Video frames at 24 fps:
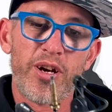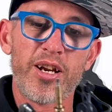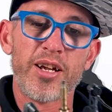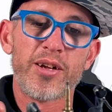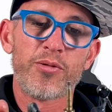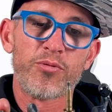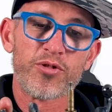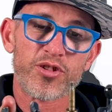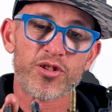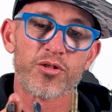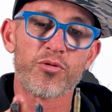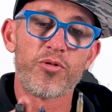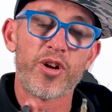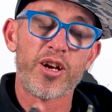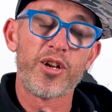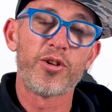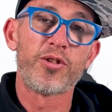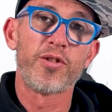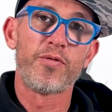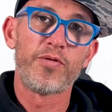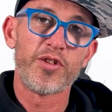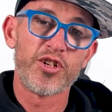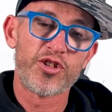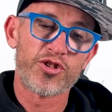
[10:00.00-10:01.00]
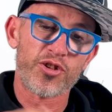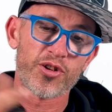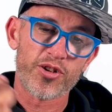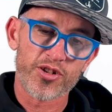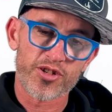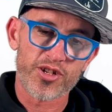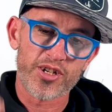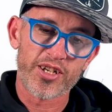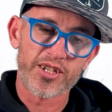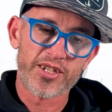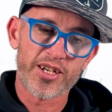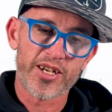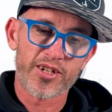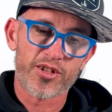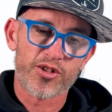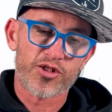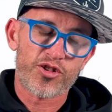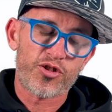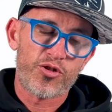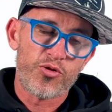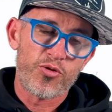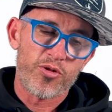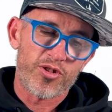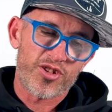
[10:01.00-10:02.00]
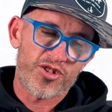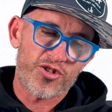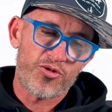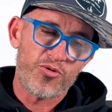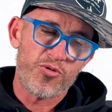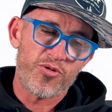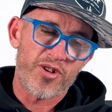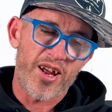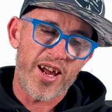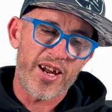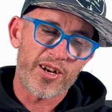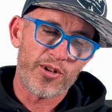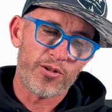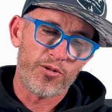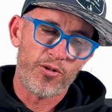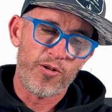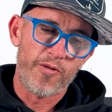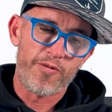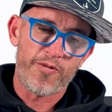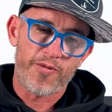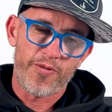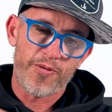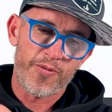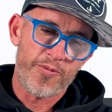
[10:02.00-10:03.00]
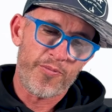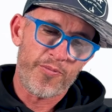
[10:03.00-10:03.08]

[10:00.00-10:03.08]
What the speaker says: was a really good feature on it. So let's get the screw-on handle off.